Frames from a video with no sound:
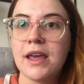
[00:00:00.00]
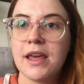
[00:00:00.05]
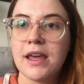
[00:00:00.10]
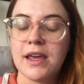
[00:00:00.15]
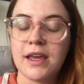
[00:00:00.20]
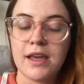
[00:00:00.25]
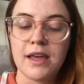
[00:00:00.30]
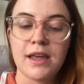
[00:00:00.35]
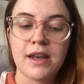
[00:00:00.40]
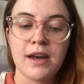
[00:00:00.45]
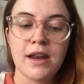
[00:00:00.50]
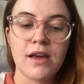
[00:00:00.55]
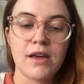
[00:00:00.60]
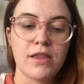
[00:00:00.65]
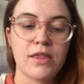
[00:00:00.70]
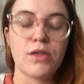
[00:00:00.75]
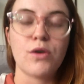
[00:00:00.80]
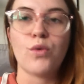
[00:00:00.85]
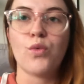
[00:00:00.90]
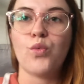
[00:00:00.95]
in
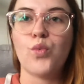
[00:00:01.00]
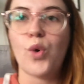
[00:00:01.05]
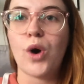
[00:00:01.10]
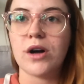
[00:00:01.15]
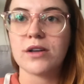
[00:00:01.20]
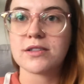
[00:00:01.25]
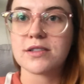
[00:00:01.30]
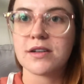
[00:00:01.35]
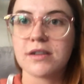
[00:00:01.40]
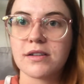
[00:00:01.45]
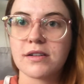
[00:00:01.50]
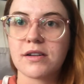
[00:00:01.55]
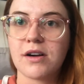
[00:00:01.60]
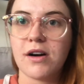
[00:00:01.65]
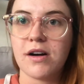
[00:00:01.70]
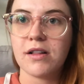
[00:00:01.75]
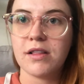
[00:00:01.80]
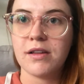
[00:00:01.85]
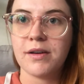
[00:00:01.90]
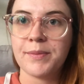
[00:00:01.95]
the water
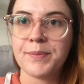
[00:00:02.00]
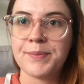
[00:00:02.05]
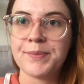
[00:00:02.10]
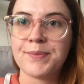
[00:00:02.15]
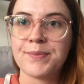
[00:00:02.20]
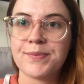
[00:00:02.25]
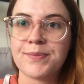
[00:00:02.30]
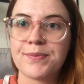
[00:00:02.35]
column.